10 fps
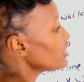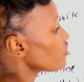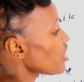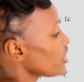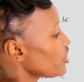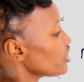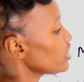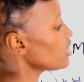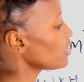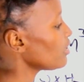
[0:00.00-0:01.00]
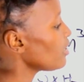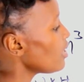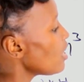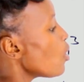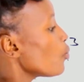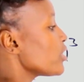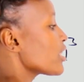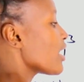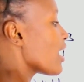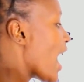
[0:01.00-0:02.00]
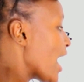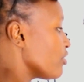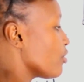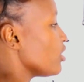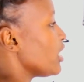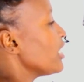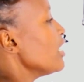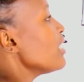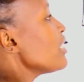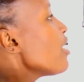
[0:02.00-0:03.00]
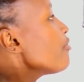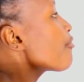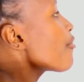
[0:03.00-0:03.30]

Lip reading: trench with hardcore. Now